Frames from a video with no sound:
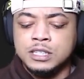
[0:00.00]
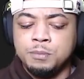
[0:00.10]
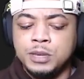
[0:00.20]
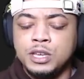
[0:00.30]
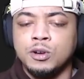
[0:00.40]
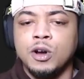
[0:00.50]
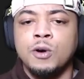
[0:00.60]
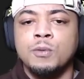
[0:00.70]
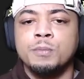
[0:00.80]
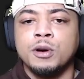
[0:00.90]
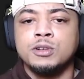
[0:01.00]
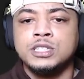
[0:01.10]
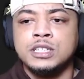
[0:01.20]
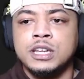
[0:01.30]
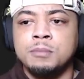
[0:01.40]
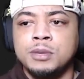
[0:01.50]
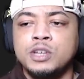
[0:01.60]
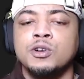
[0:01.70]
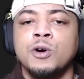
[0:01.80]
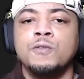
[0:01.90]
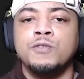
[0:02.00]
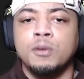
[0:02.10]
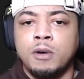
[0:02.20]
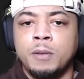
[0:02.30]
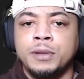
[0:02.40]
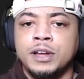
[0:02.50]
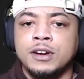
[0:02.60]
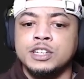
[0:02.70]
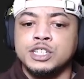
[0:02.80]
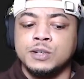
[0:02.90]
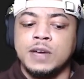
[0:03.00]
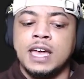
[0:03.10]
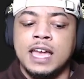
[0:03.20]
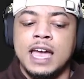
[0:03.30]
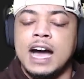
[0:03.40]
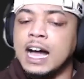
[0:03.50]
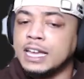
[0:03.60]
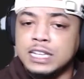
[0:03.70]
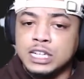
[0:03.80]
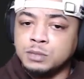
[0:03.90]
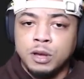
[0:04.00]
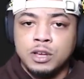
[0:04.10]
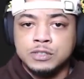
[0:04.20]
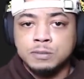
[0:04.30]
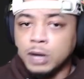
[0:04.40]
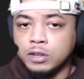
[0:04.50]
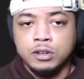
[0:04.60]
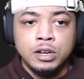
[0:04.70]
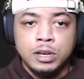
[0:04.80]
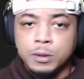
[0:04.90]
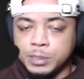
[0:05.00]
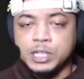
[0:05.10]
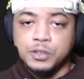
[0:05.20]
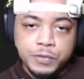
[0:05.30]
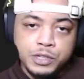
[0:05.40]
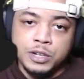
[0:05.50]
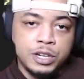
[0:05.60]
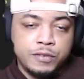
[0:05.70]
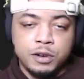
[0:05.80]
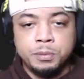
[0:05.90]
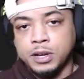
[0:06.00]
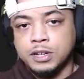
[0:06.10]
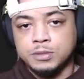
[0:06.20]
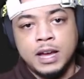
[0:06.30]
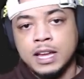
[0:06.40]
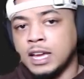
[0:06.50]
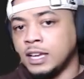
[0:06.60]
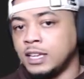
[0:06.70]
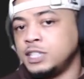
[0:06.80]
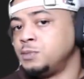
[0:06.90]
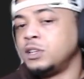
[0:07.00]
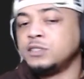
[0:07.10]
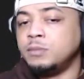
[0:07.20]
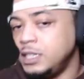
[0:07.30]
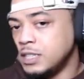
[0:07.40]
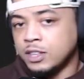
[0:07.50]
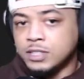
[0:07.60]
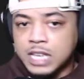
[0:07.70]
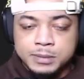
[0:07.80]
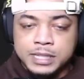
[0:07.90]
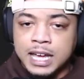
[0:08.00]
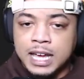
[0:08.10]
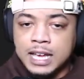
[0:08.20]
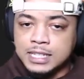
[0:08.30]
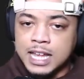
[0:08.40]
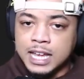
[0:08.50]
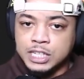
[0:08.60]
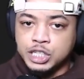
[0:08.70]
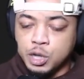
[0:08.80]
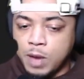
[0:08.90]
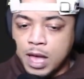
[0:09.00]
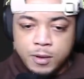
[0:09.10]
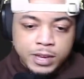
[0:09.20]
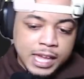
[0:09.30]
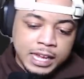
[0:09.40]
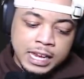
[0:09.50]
be your own person and be your own football player and show, hey, I can catch balls from other potential future NFL players, right? I can catch balls from these other types of guys, and I can show out, and I